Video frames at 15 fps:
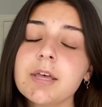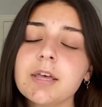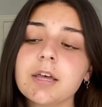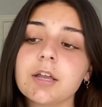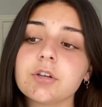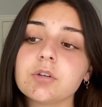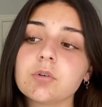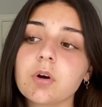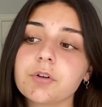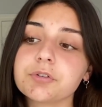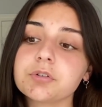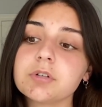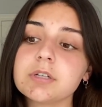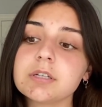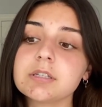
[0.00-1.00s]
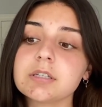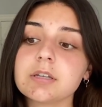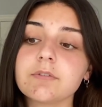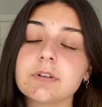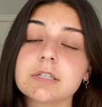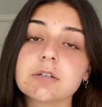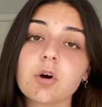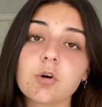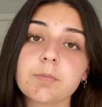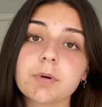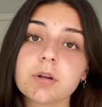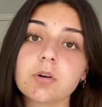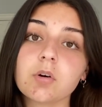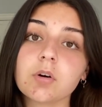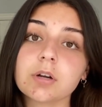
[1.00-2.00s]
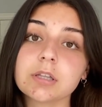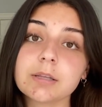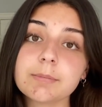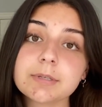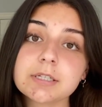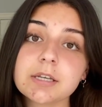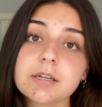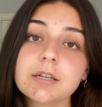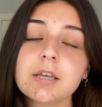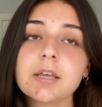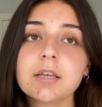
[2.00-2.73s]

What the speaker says: And you also need to see if it's open or limited